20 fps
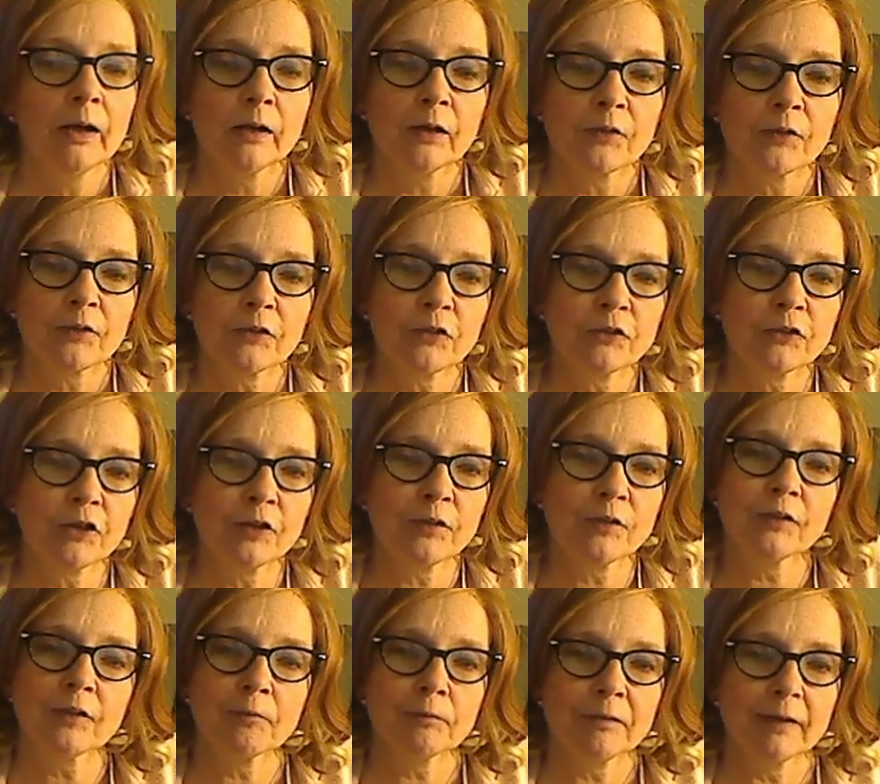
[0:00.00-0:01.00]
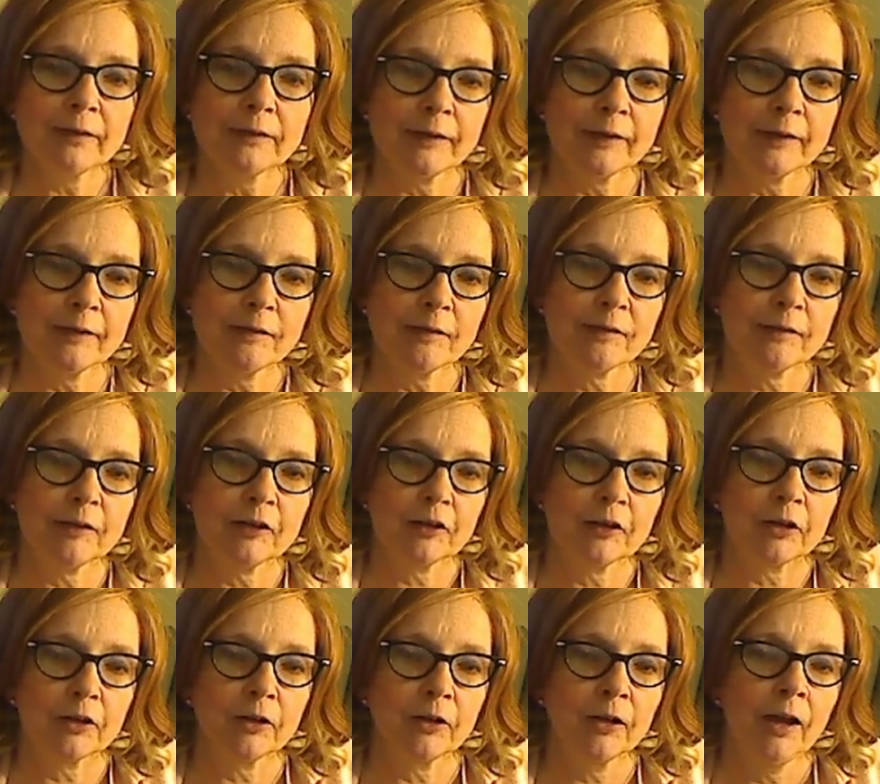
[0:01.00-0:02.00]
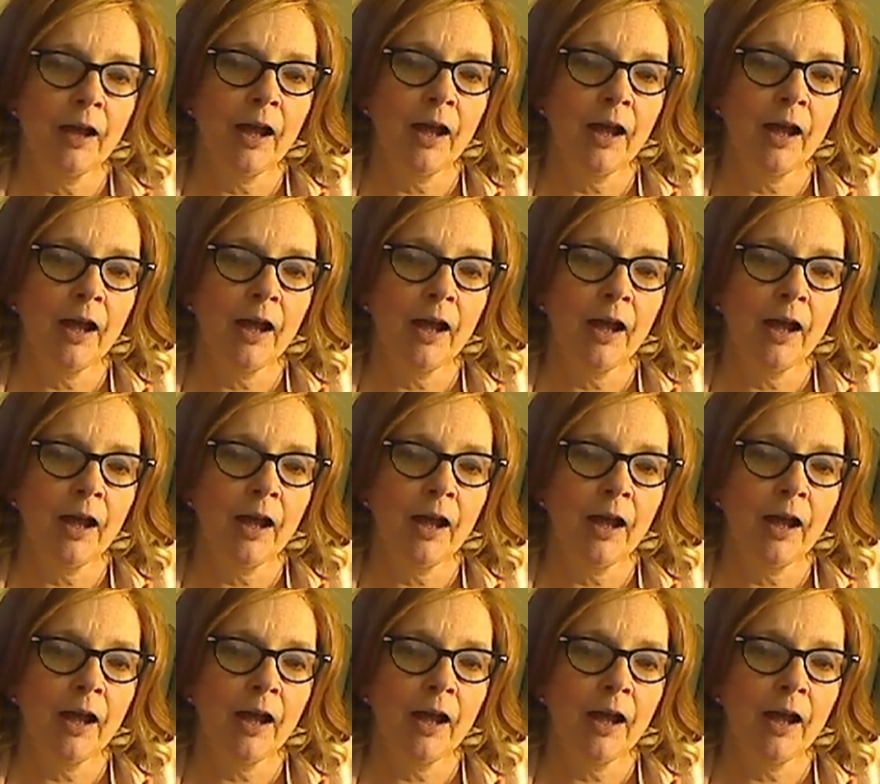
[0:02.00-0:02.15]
So it's just something to consider.